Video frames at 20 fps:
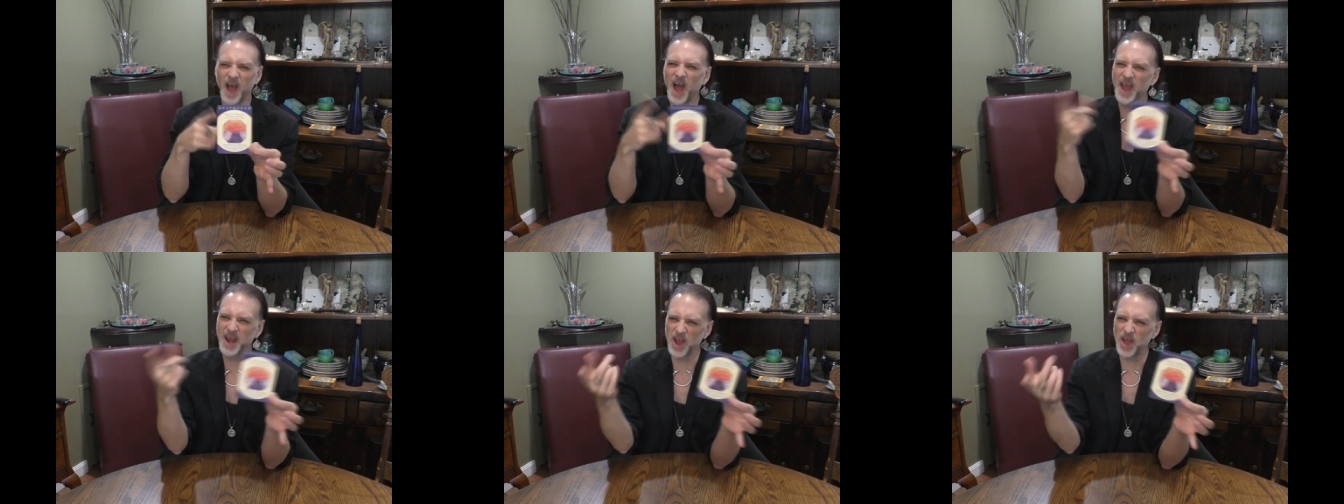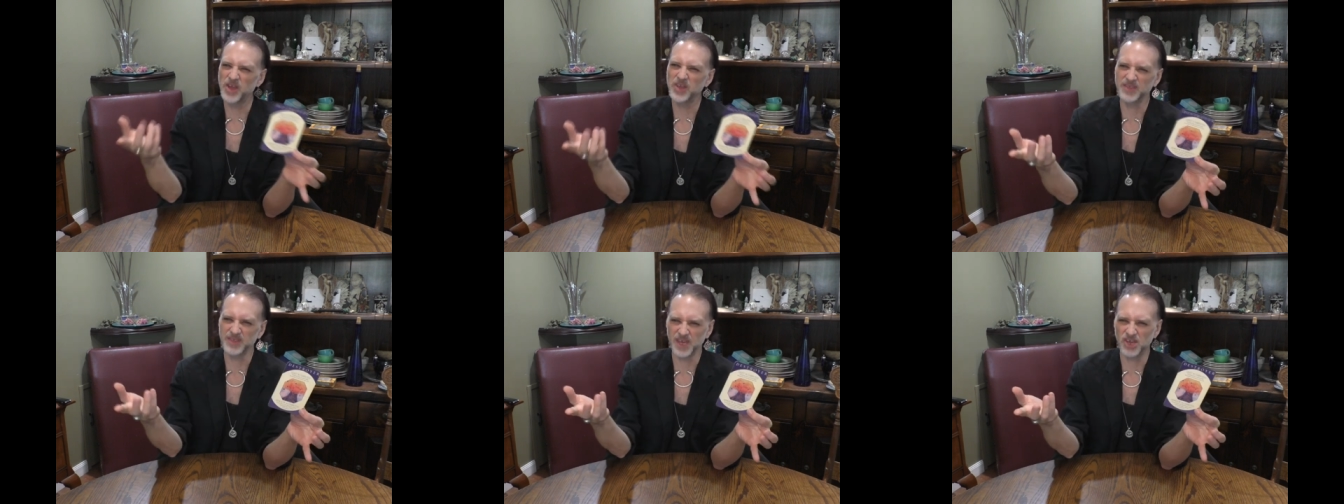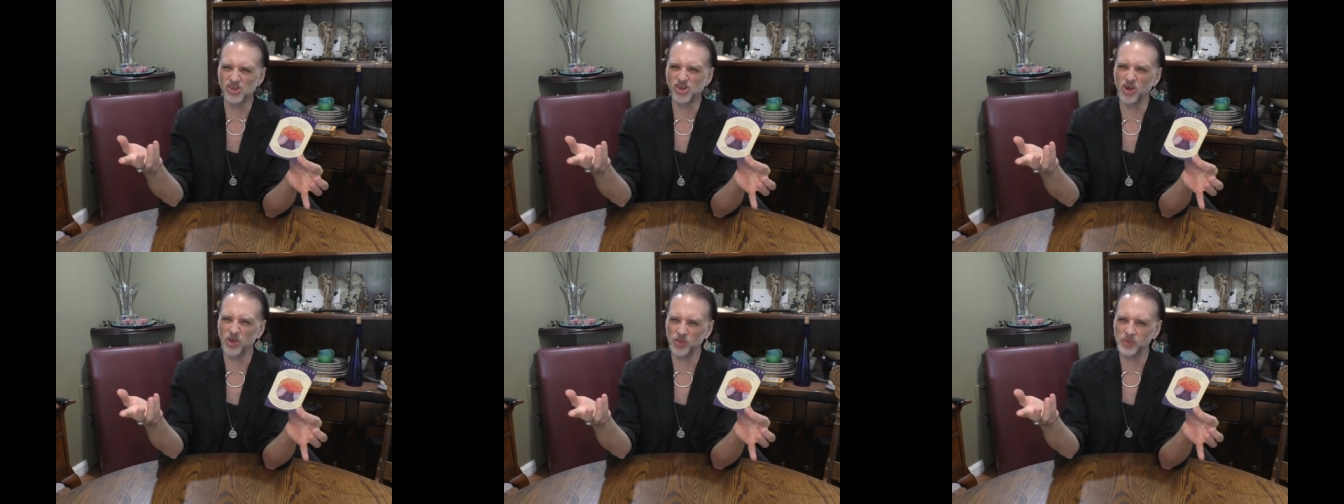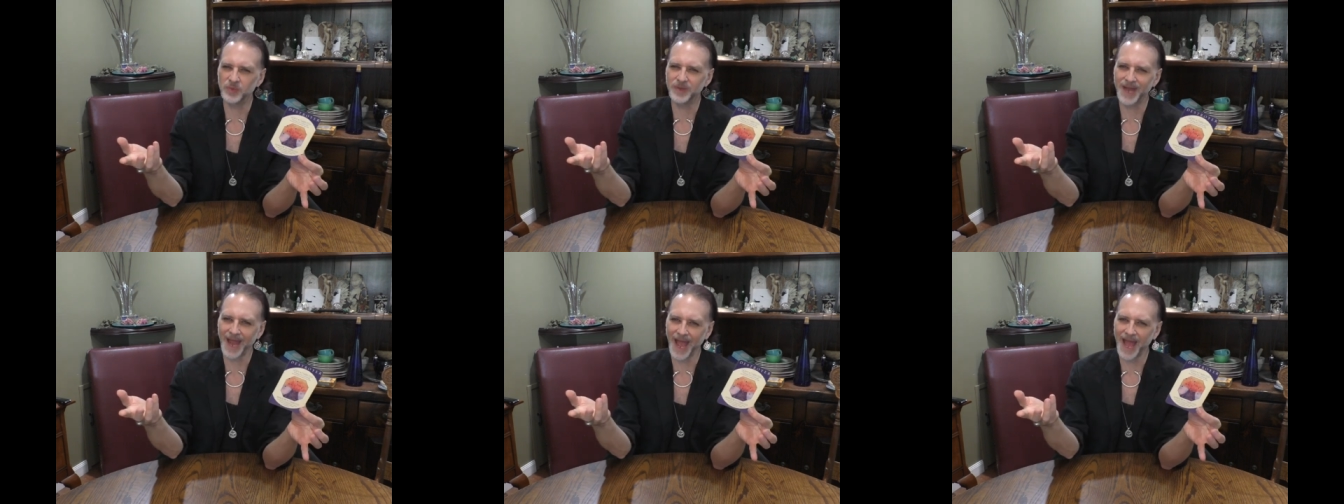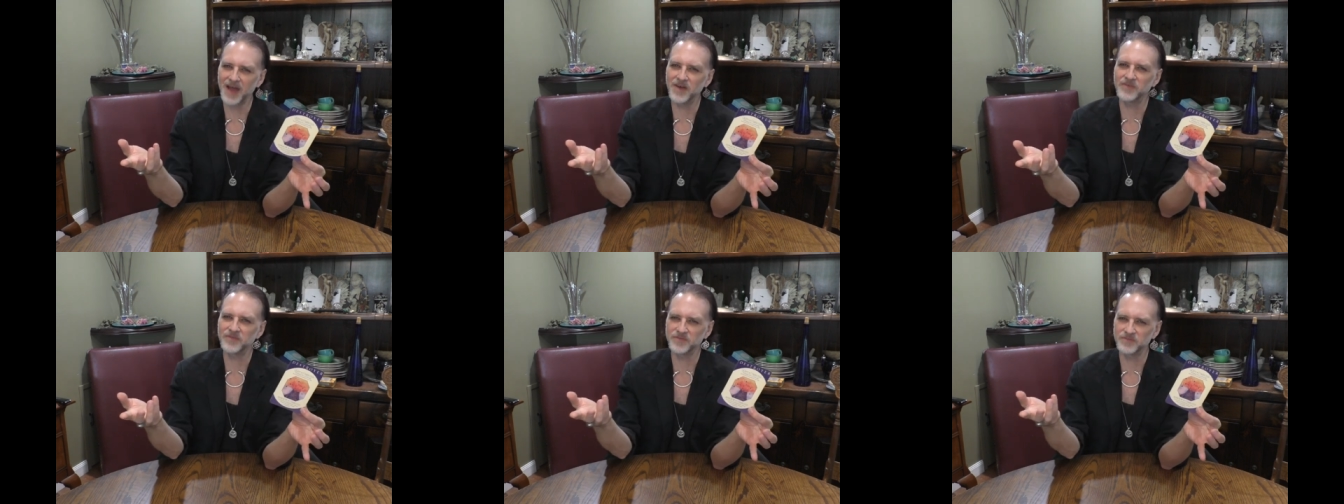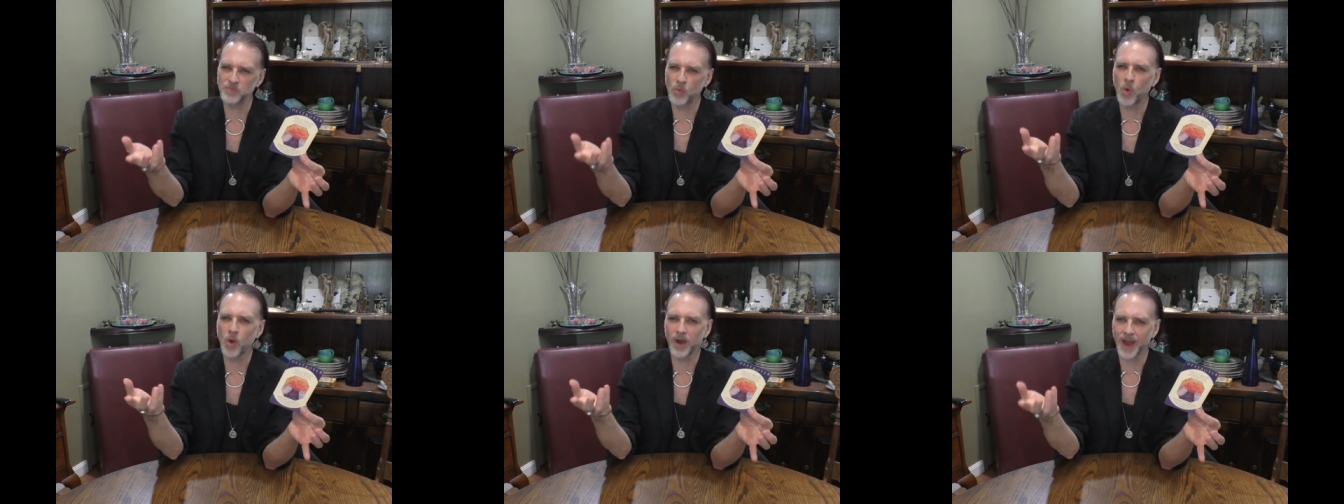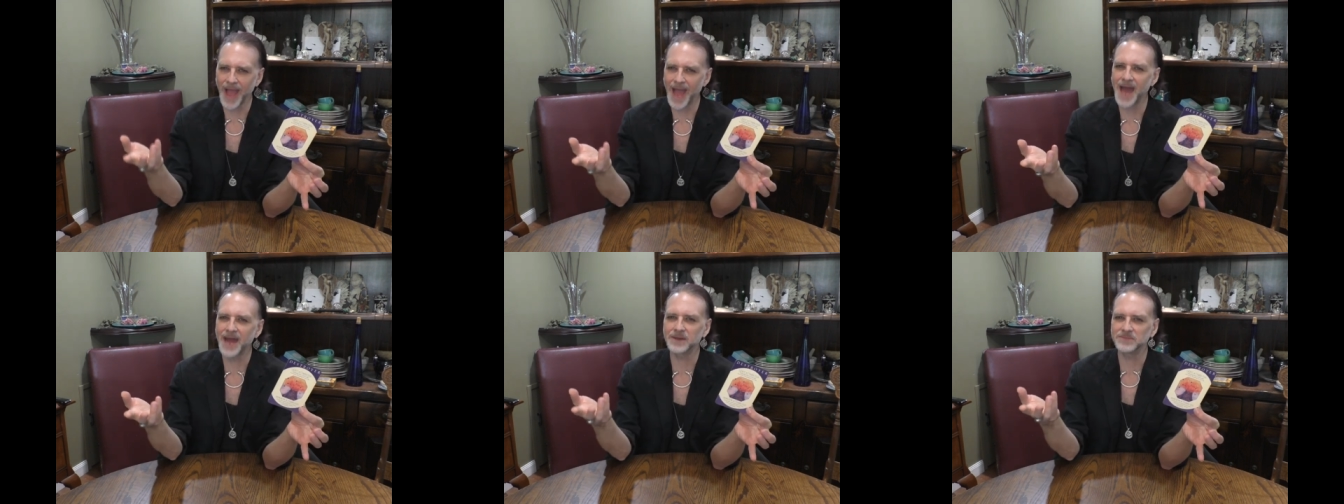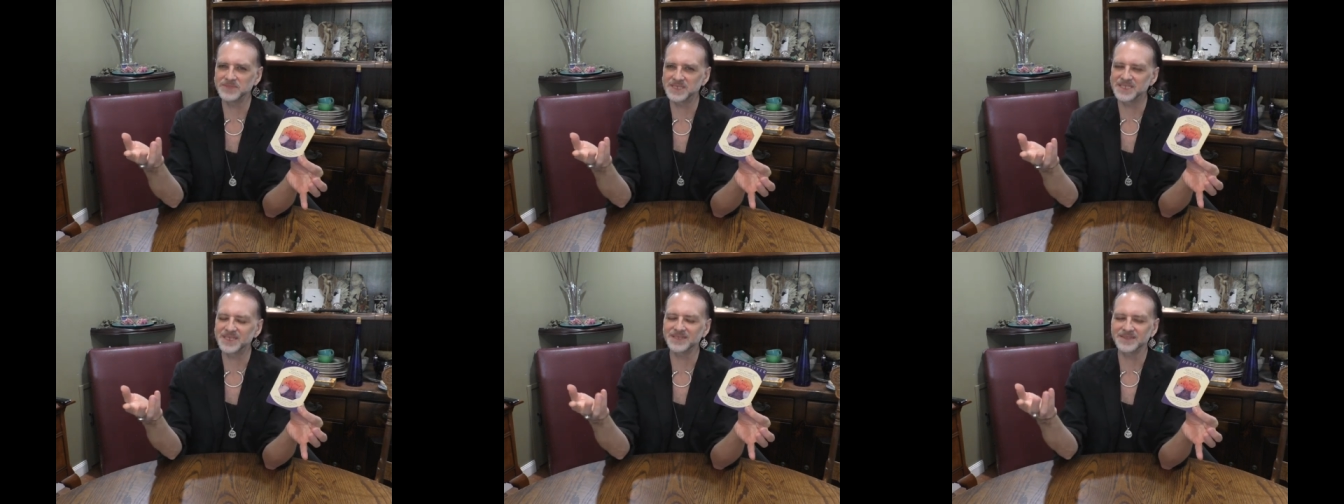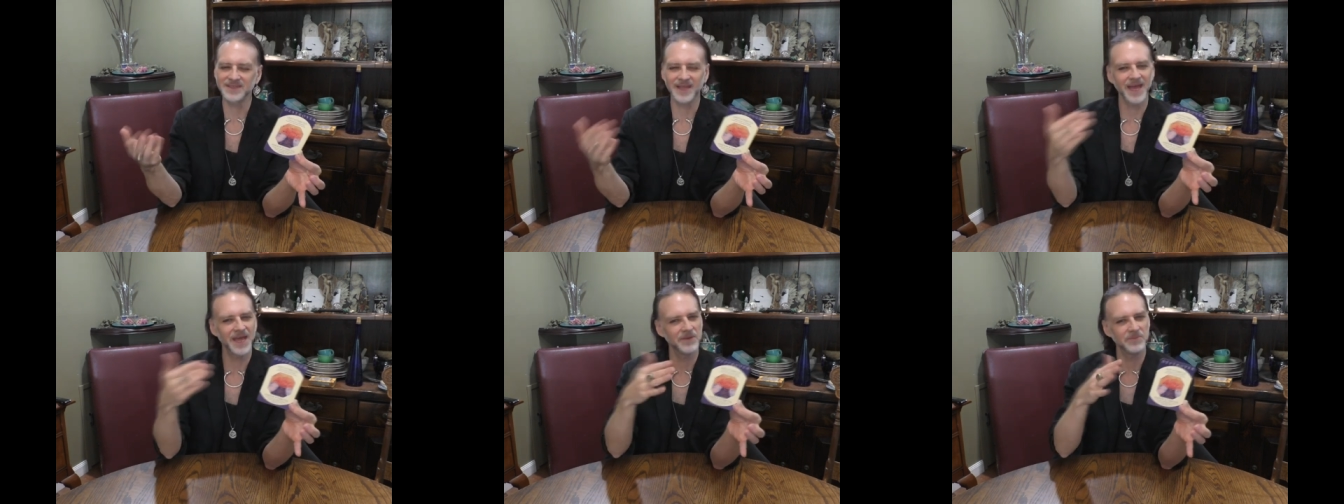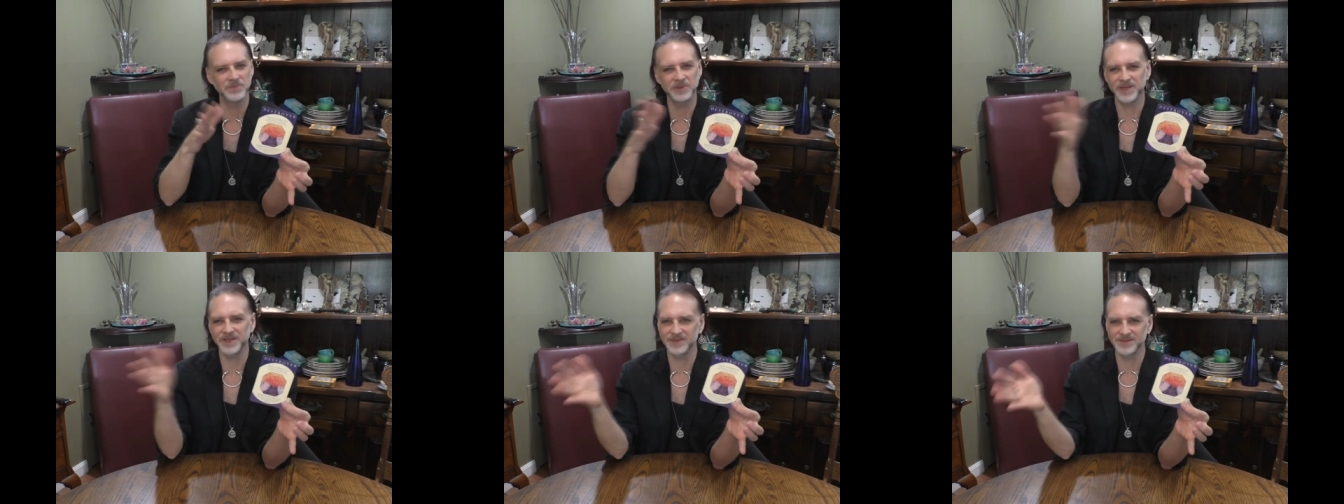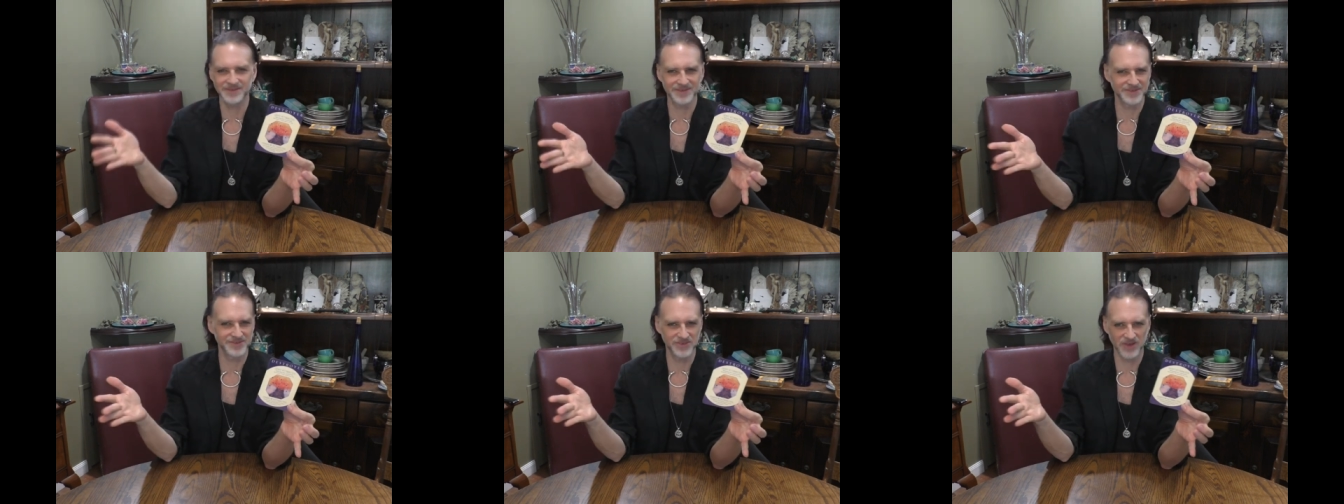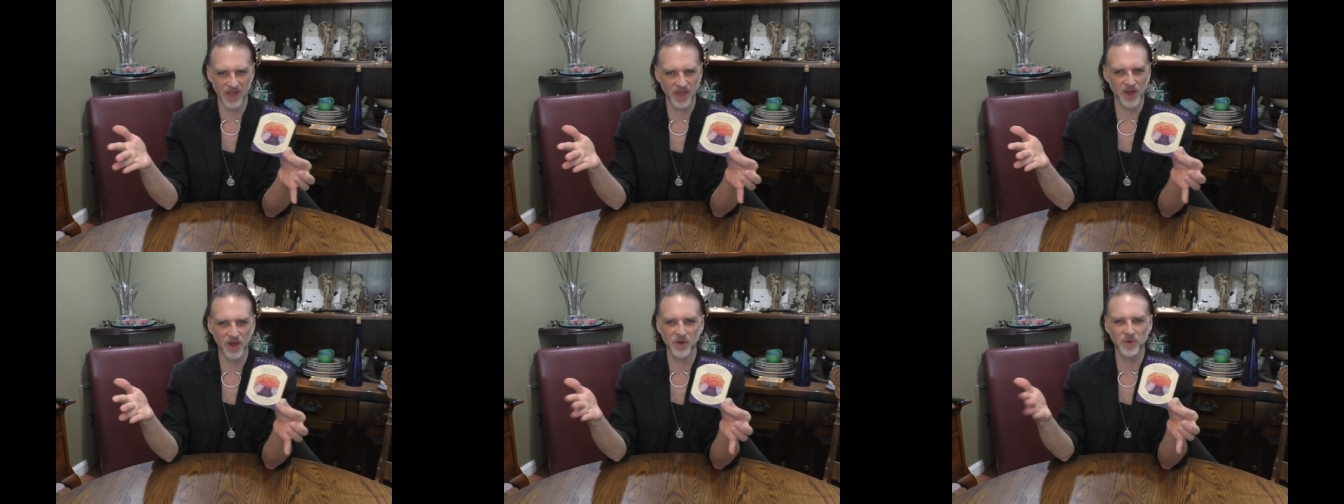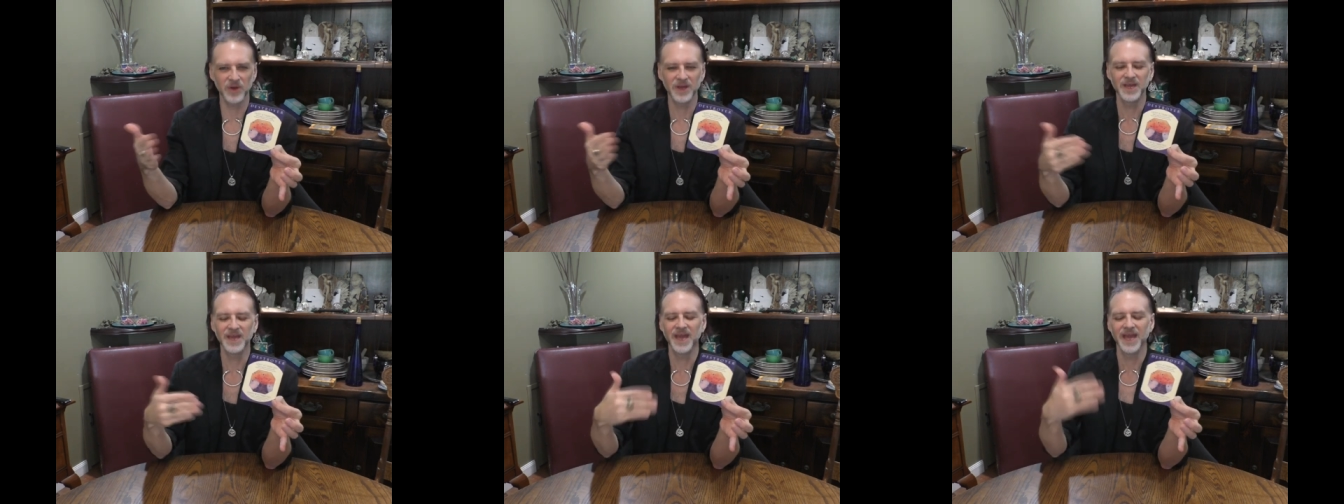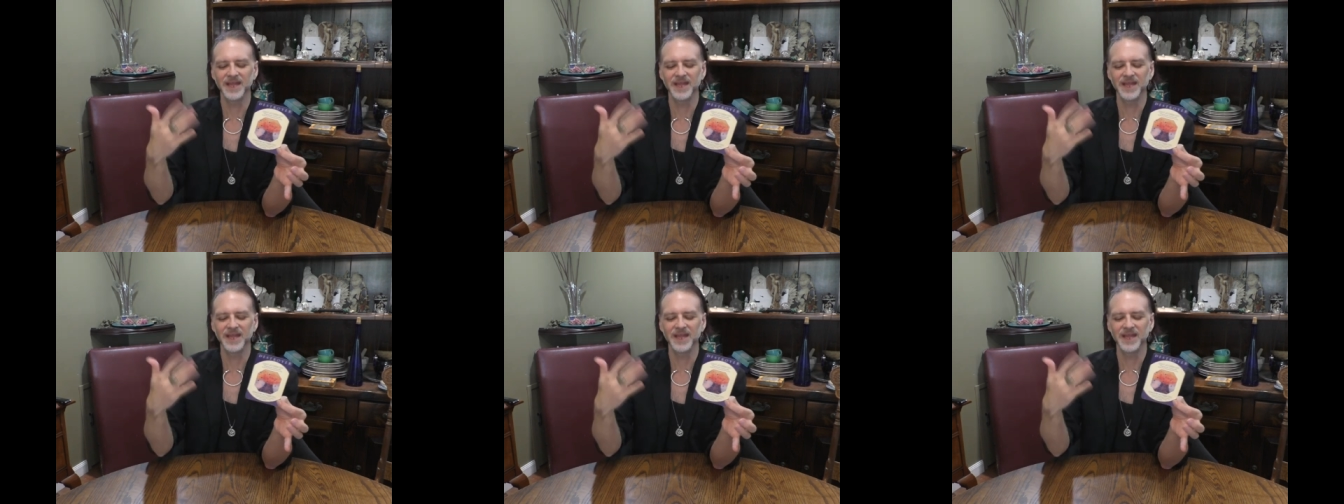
I know, you'd think gold would have more atoms than lead, but no,